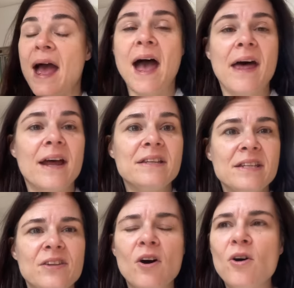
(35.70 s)
and I
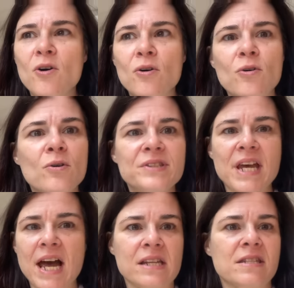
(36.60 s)
did the whole
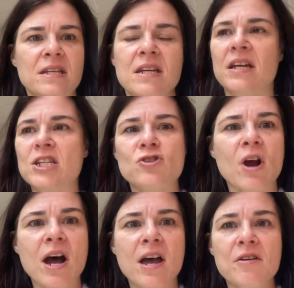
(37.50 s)
taxi and
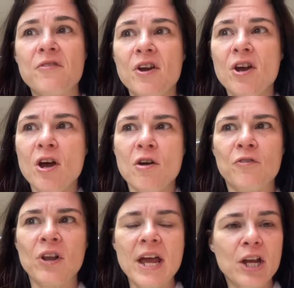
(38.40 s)
drive
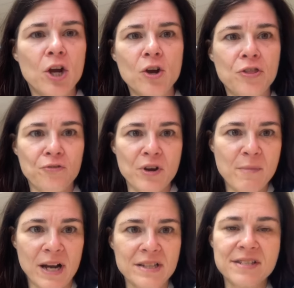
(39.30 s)
for like a good 3
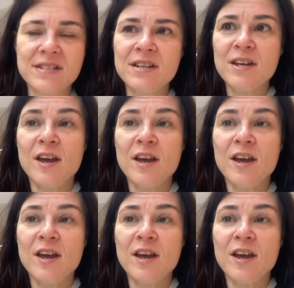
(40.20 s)
months.